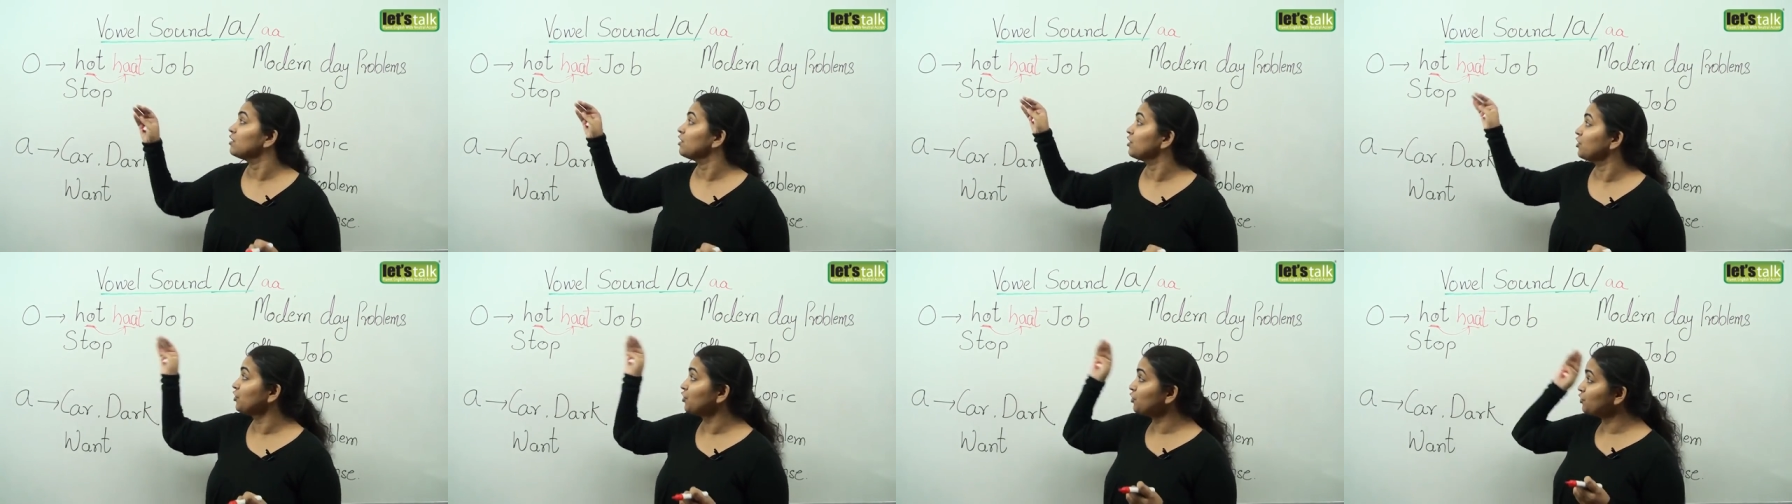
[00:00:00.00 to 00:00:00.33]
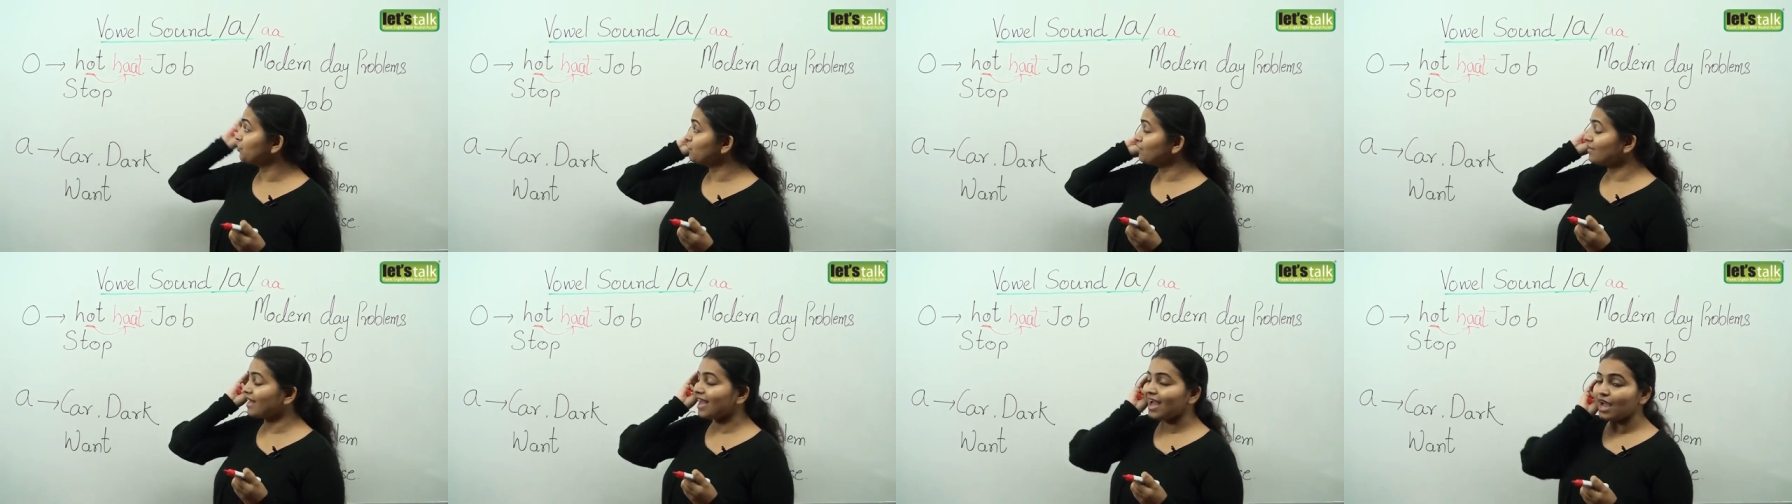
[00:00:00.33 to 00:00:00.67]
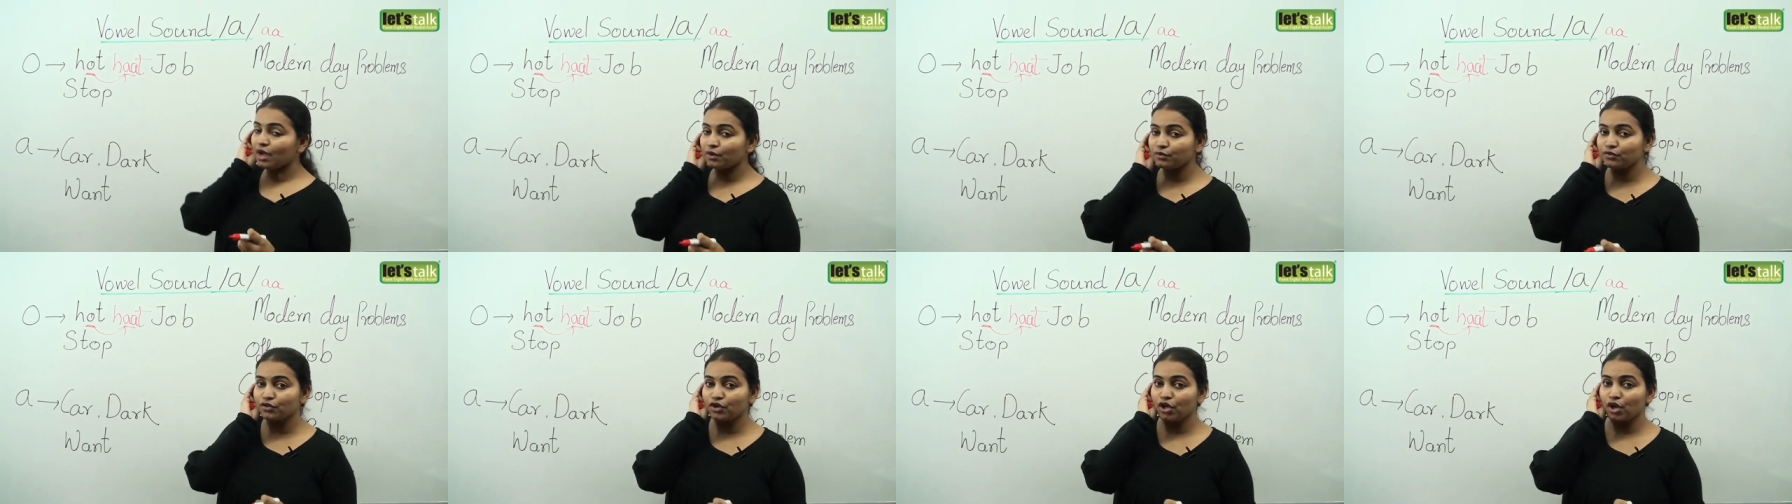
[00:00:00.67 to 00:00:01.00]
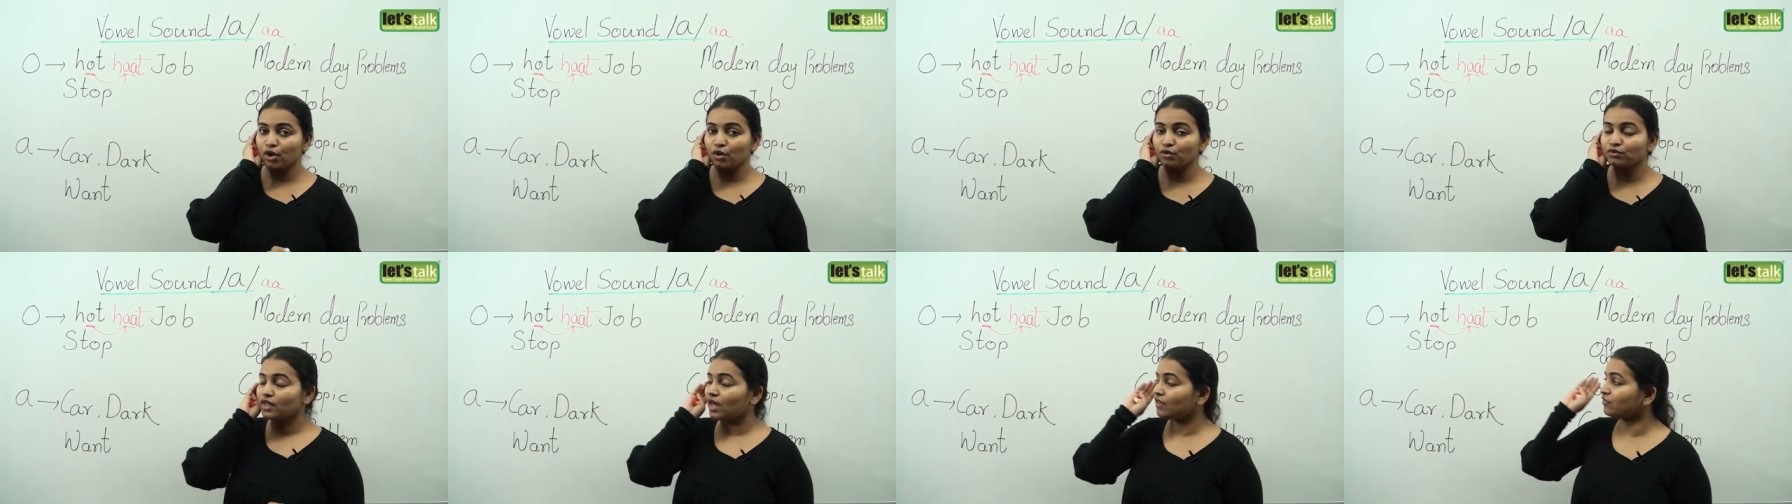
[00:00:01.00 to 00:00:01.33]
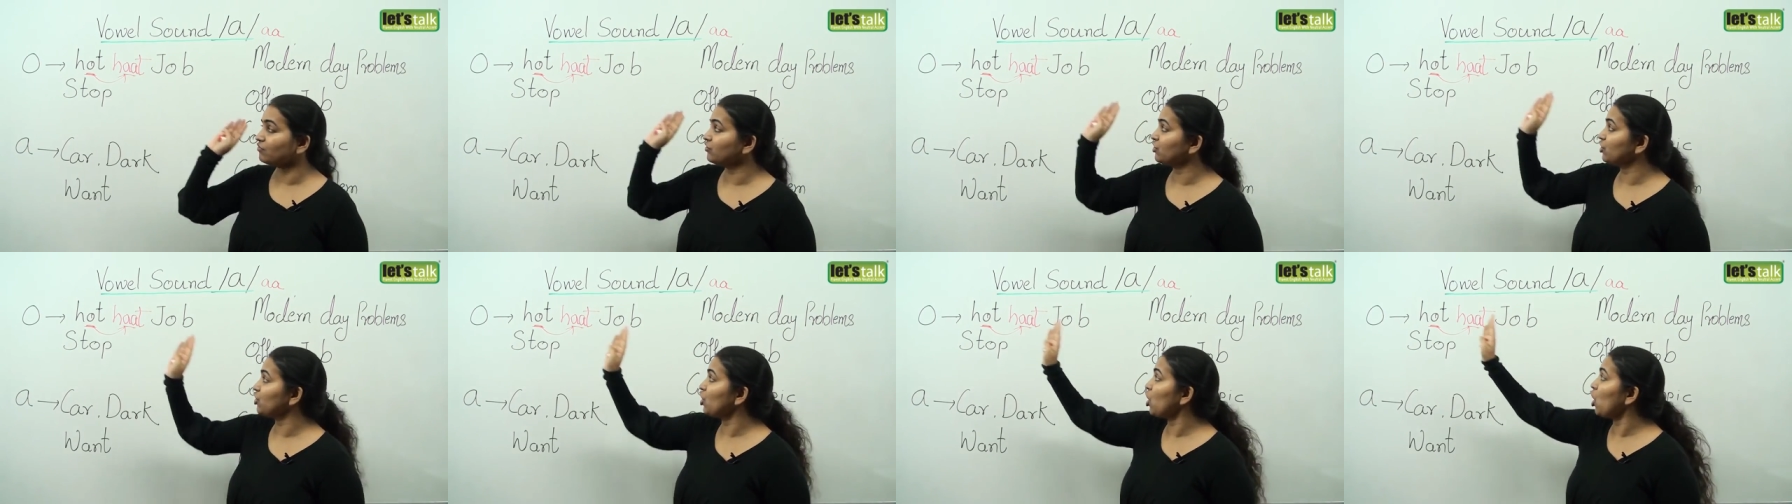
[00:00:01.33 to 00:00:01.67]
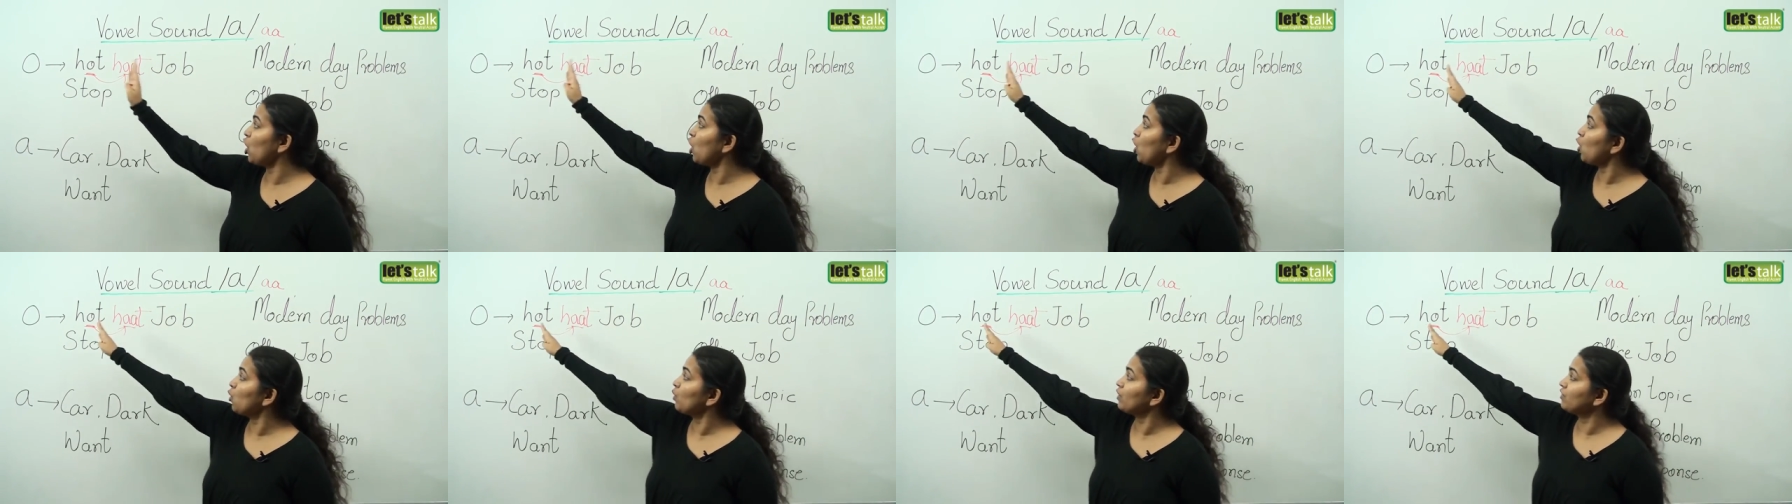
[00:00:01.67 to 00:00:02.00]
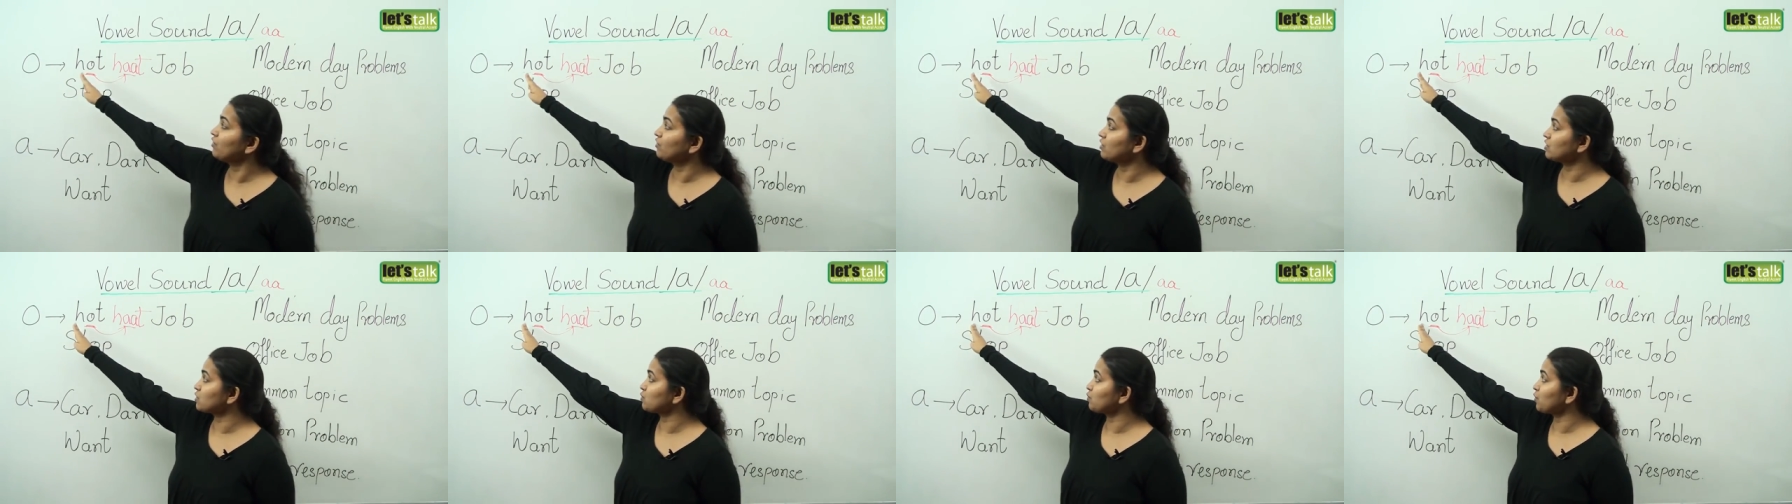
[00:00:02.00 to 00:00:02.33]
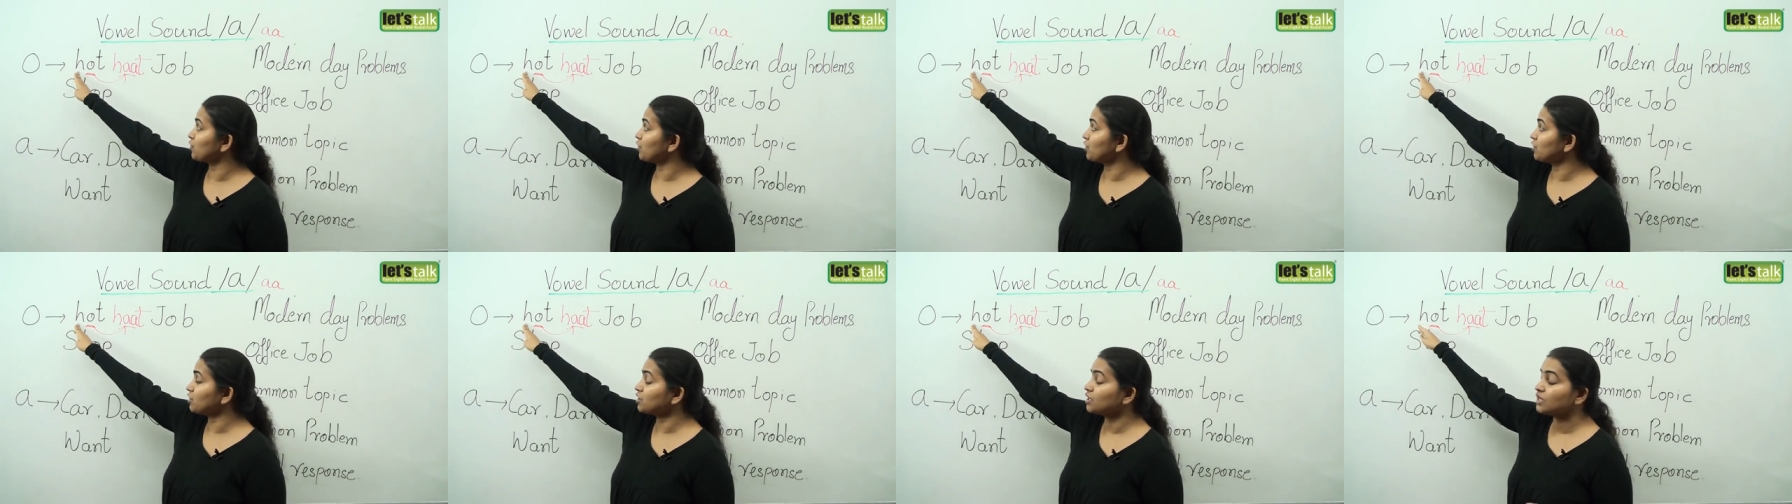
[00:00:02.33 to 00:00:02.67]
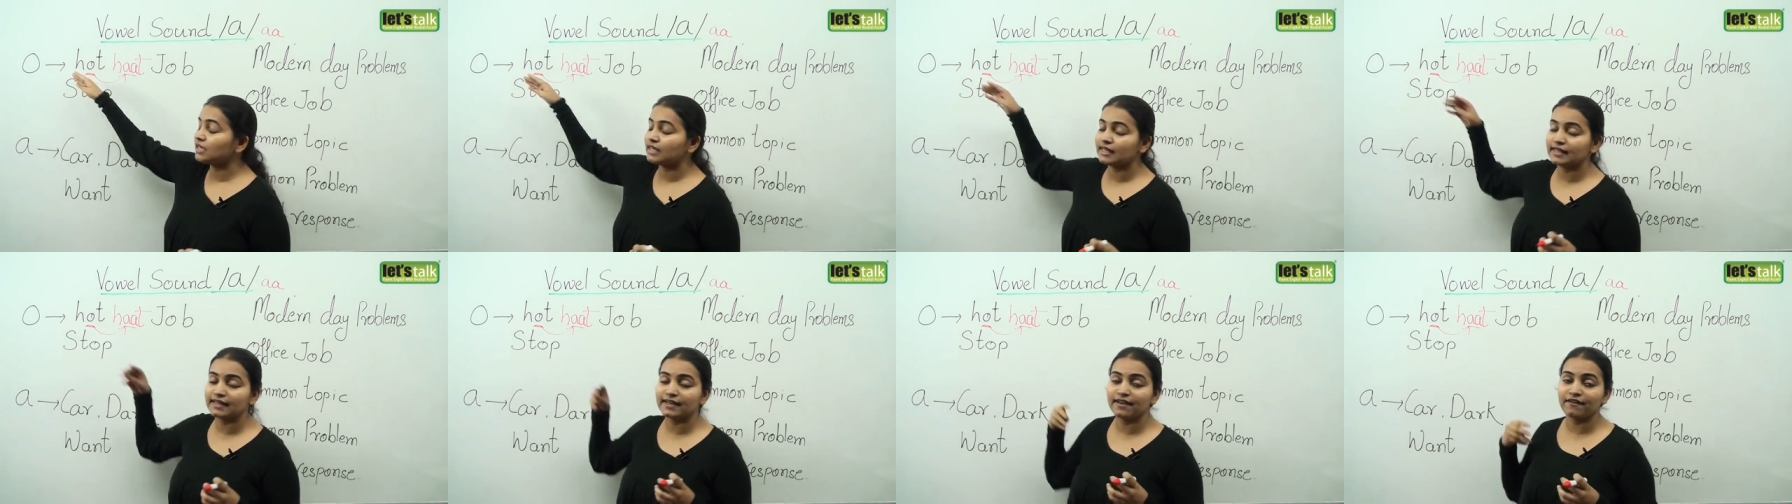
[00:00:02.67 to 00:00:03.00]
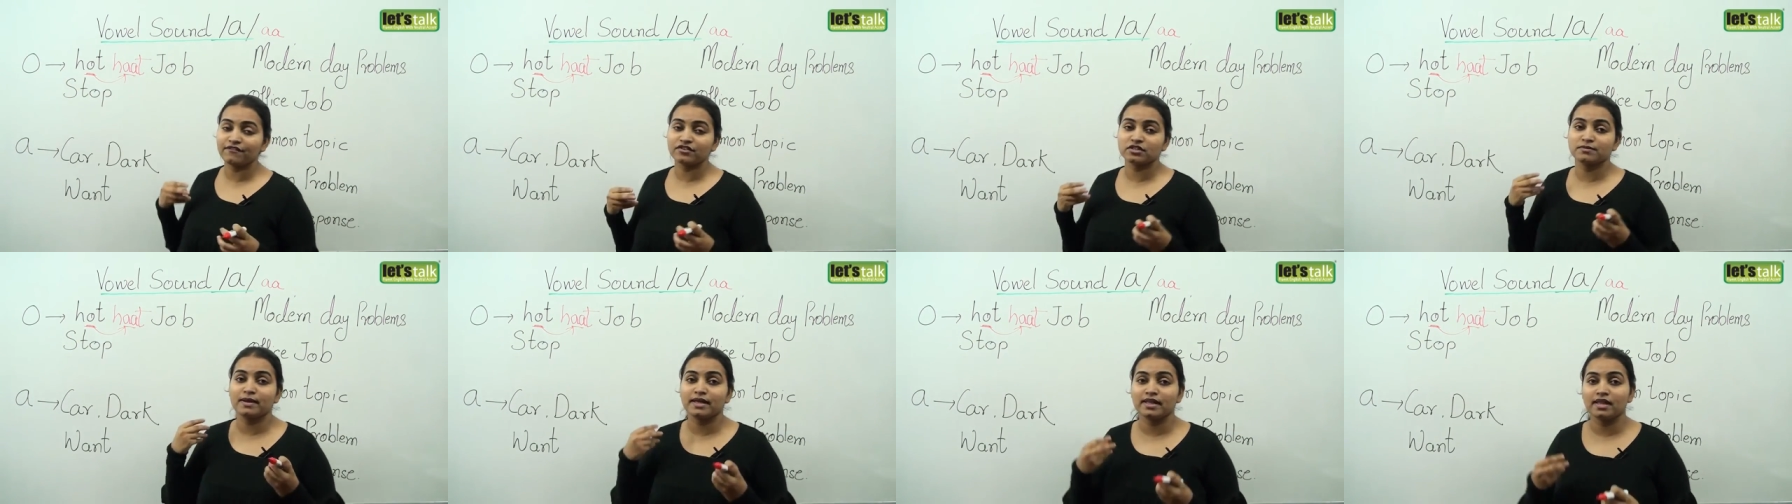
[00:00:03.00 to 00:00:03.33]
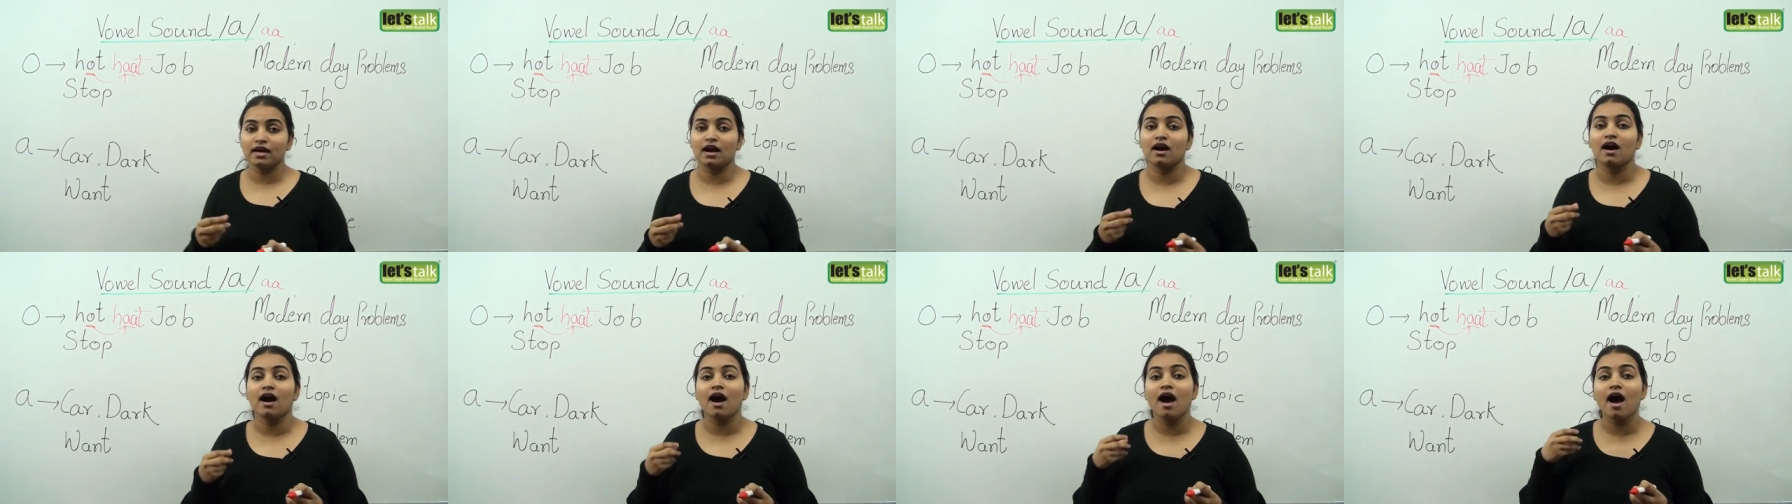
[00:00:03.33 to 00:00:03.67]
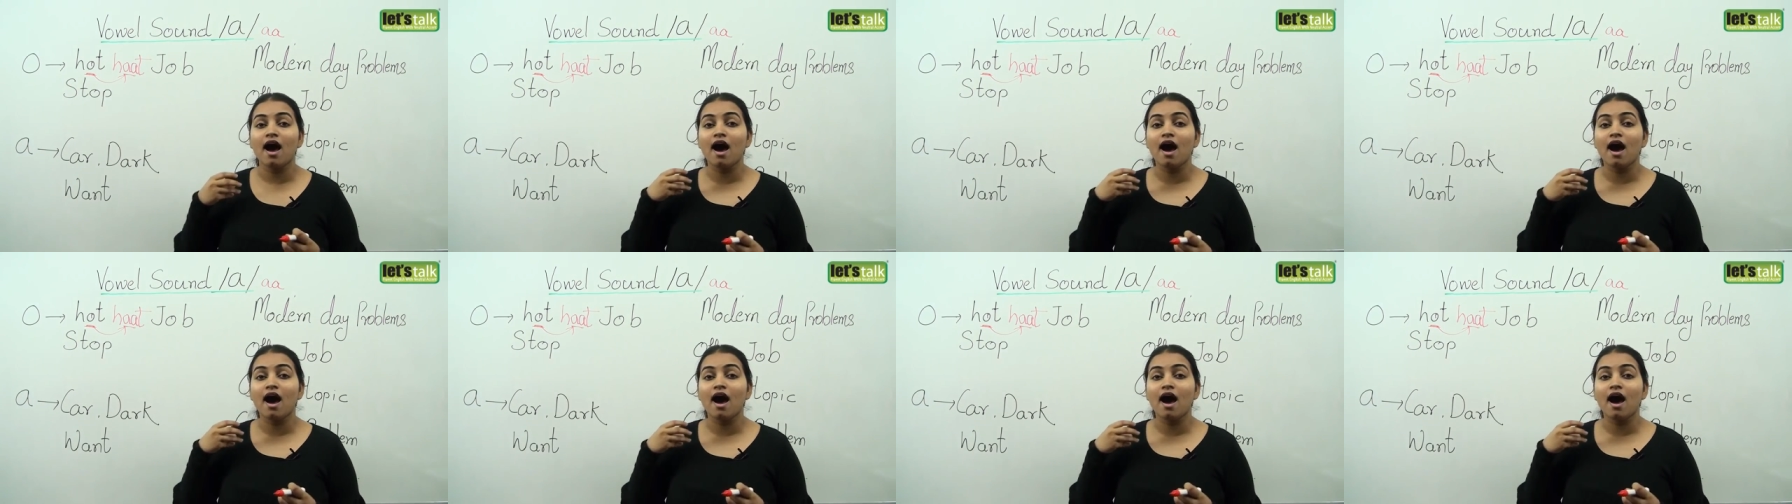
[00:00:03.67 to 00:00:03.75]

you now know that the O in this word gives me the